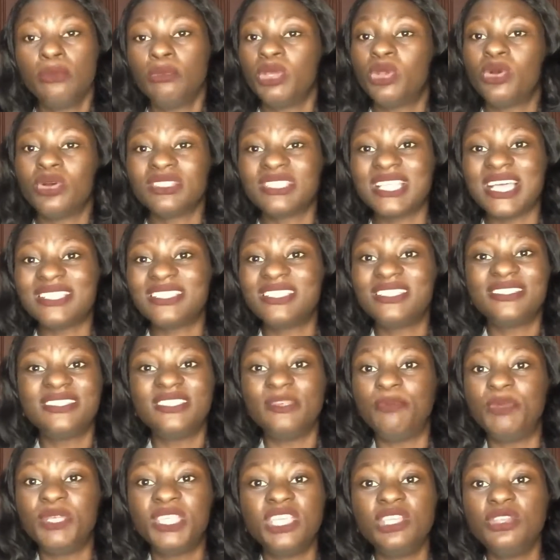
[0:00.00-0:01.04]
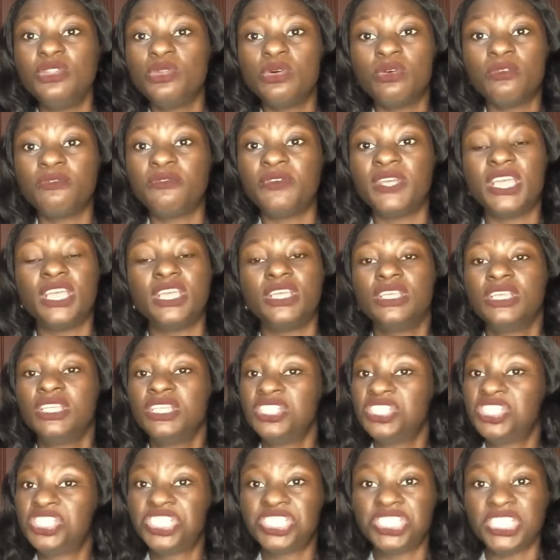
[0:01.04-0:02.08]
because that is the beginning of
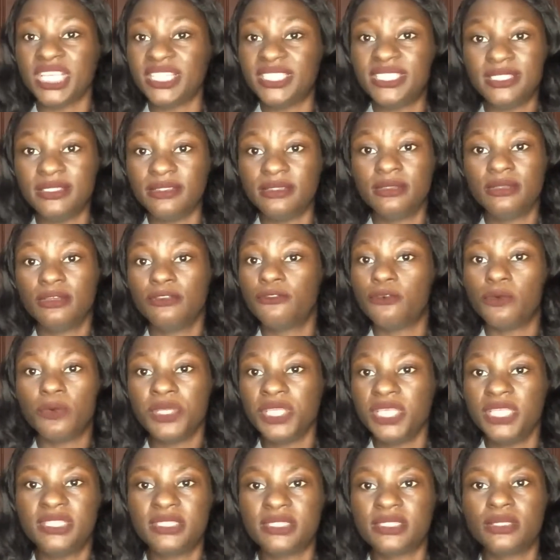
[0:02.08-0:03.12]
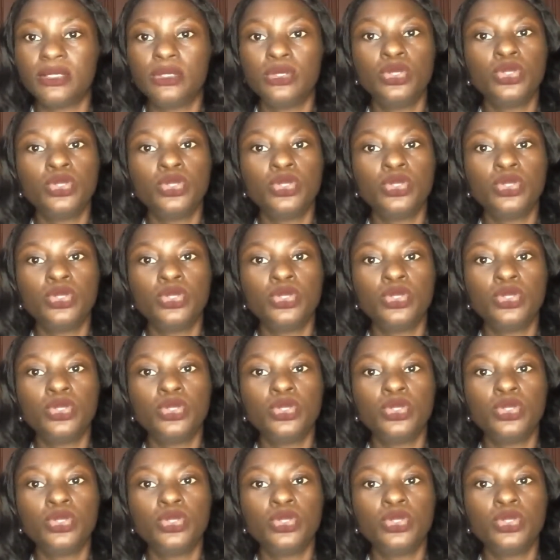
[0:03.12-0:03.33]
shedding for it.